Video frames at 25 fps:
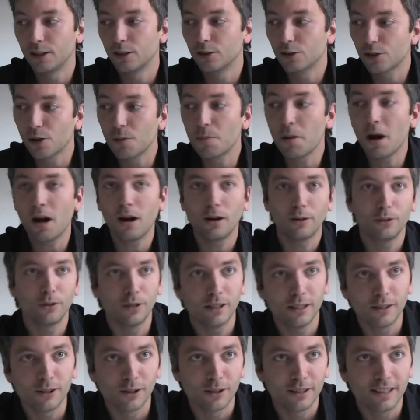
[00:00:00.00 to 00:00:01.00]
Somehow the
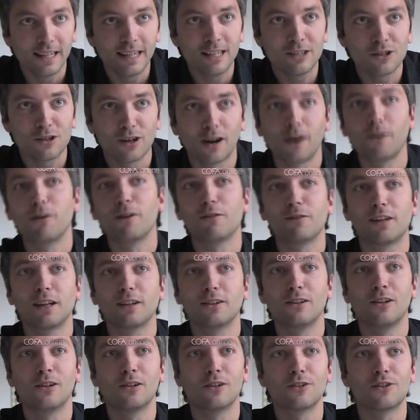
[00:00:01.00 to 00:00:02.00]
little danger with
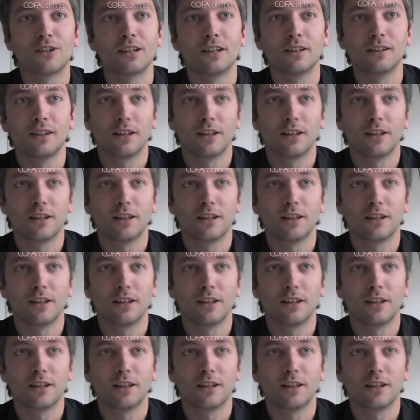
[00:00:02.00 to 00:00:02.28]
technology,